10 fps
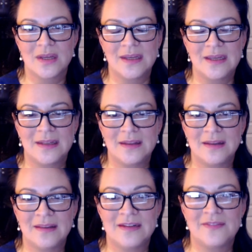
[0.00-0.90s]

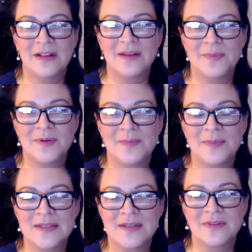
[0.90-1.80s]
in the
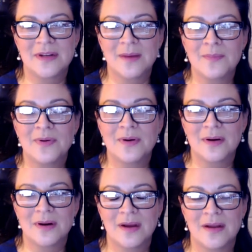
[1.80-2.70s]
development of a
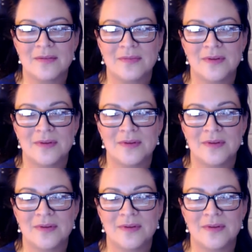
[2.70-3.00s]
number of